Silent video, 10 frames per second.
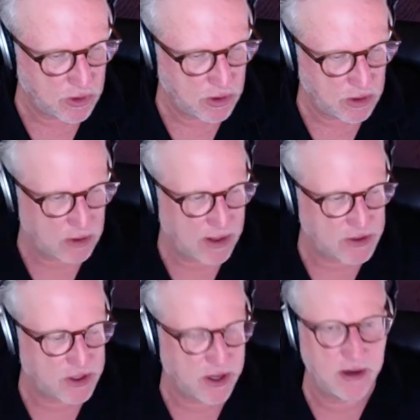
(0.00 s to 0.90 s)

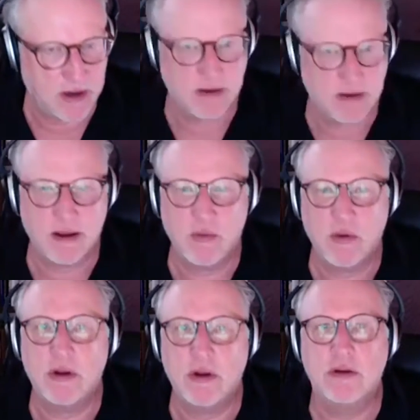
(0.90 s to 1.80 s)
last night I
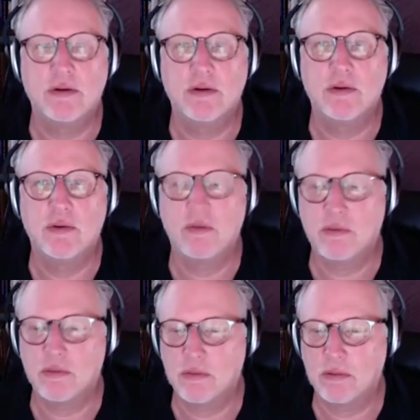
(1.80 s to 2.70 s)
went into
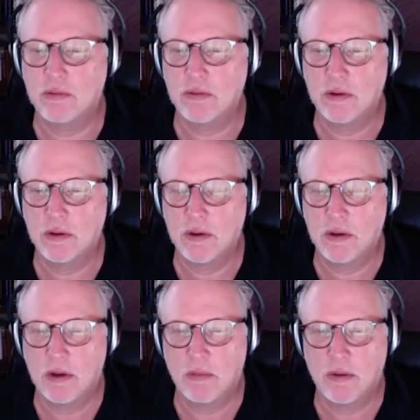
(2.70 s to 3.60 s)

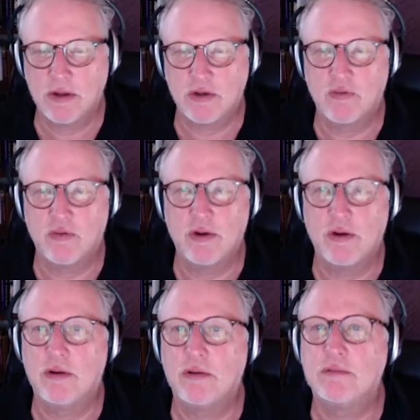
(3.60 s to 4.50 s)
a place of
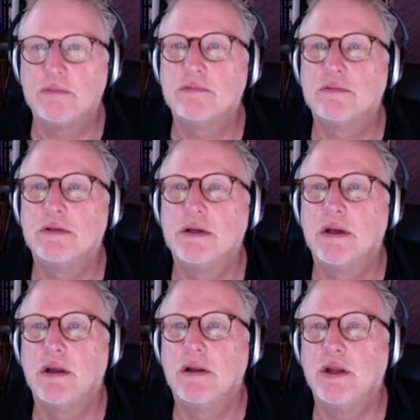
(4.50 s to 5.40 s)
real
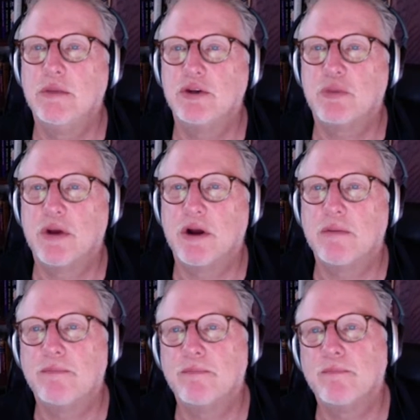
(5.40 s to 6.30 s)
deep
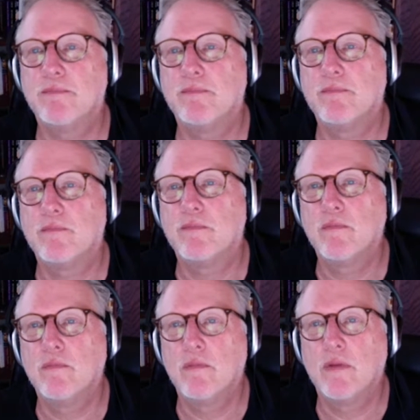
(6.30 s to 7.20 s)
despair,
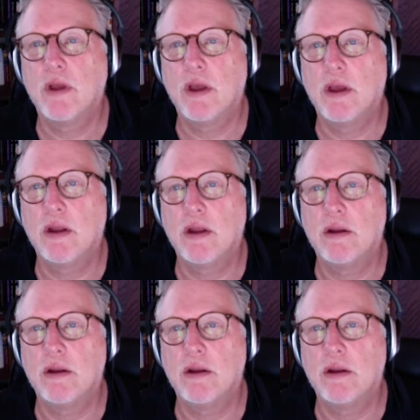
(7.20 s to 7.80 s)
and